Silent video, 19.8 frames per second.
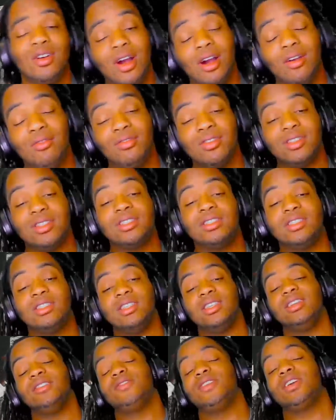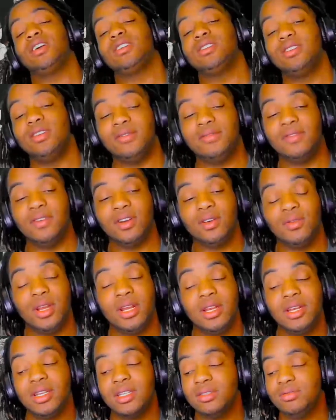I want to see if y'all still fucking with
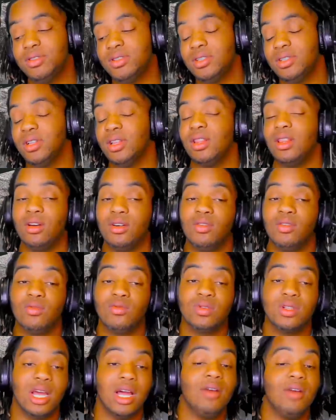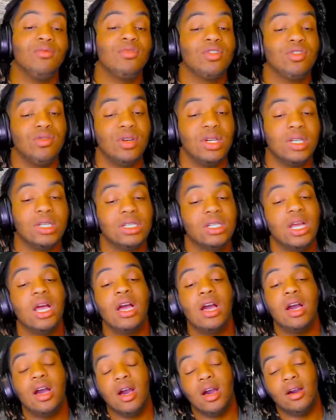it. This was a long time request
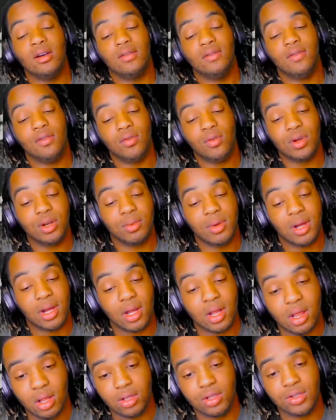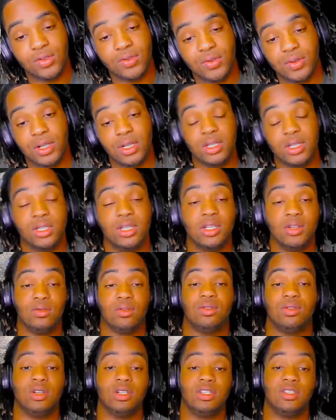of one of my close friends. He
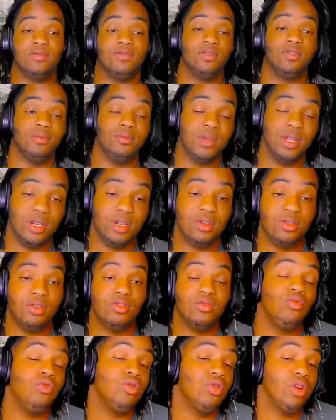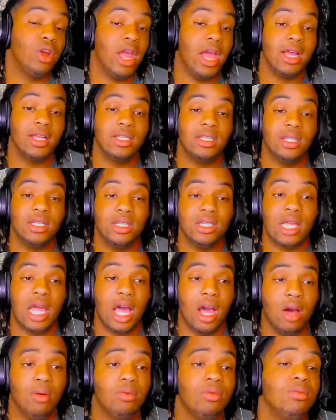requested for me to react to this
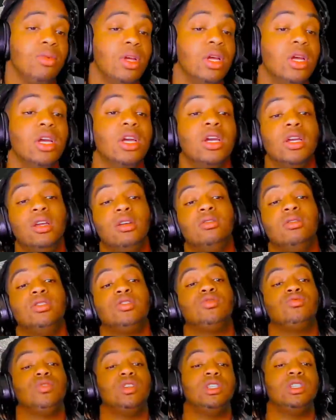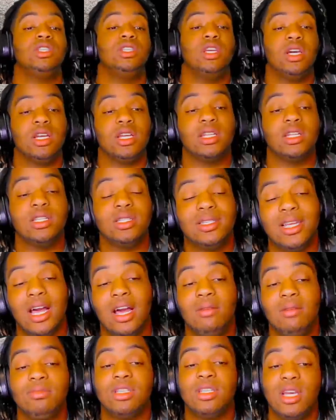album. It was Reese Youngn
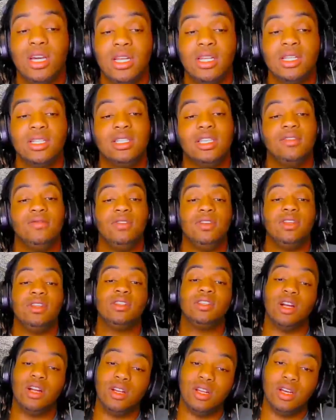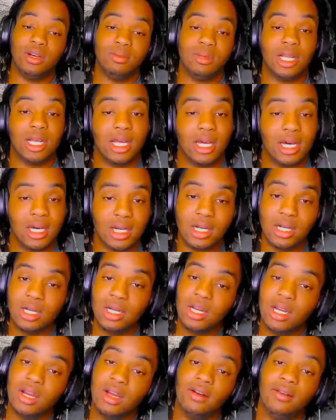times Gutta TV, Turn Up the Gutta,
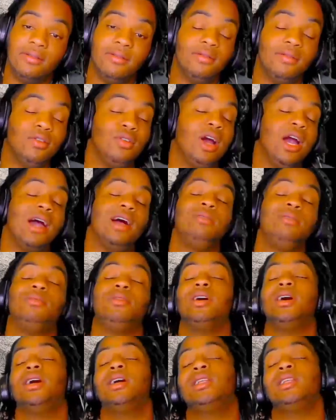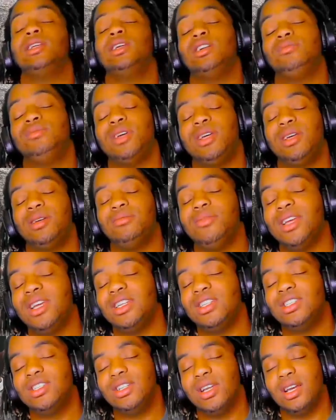full album audio, man.
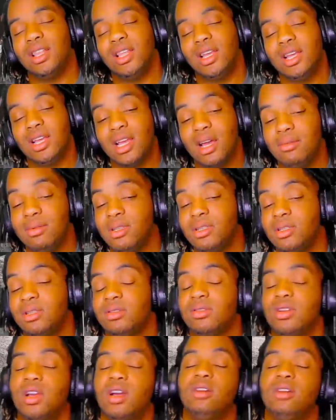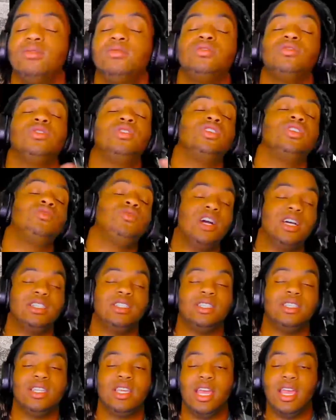Make sure y'all like, comment, subscribe, join the
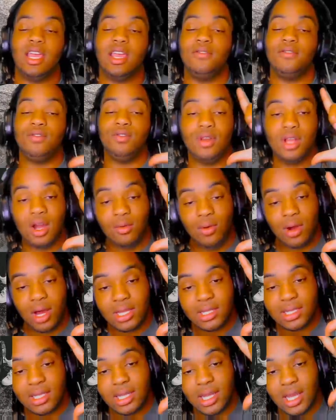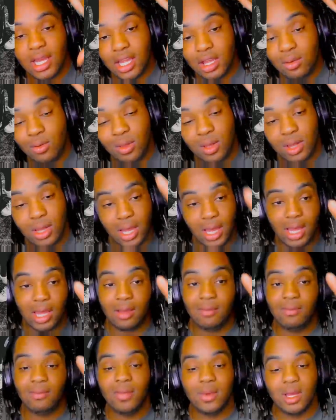YSN gang. If you're not YSN gang, you
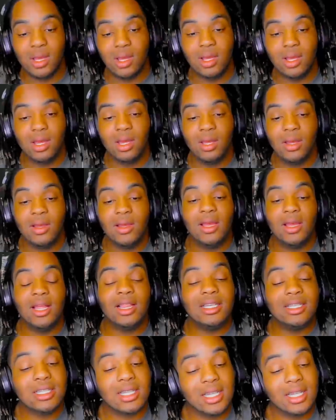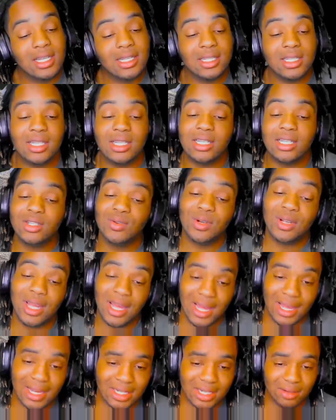lame. Let's get into this
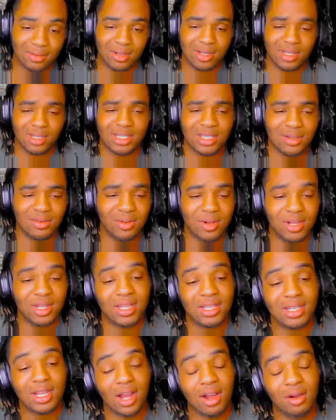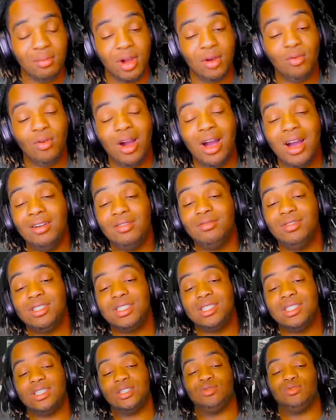reaction, man. Let's see what he talking about. Why
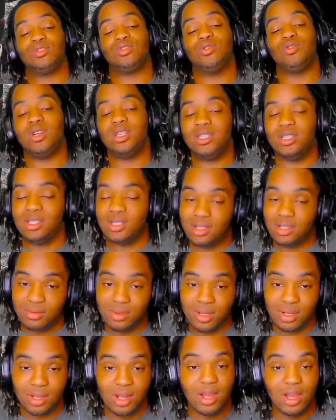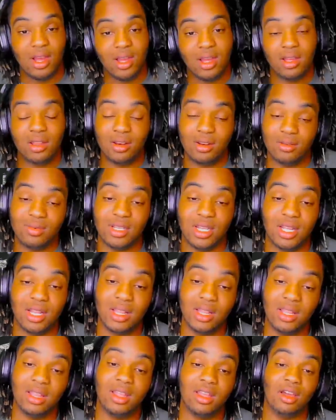was this requested to me? You know what
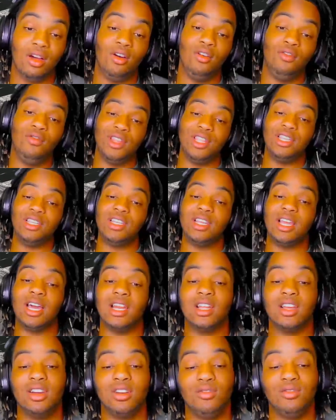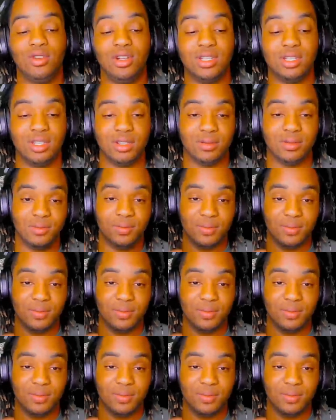I'm saying? Hopefully it got a good reason.